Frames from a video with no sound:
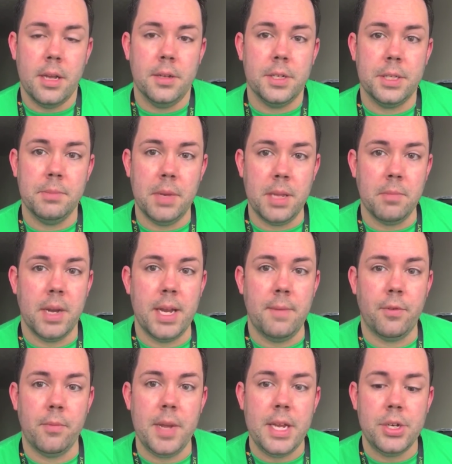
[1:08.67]
submitting my
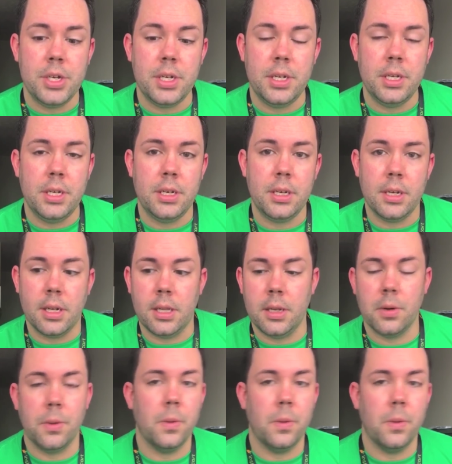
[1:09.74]
information clear